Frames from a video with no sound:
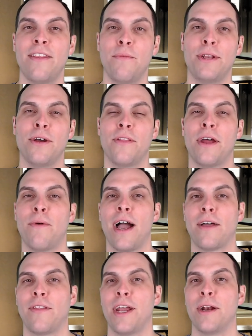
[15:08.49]
then we know that
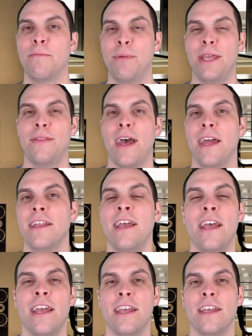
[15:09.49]
rock layer B then
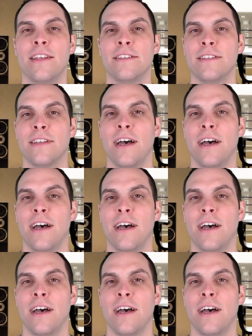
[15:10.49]
is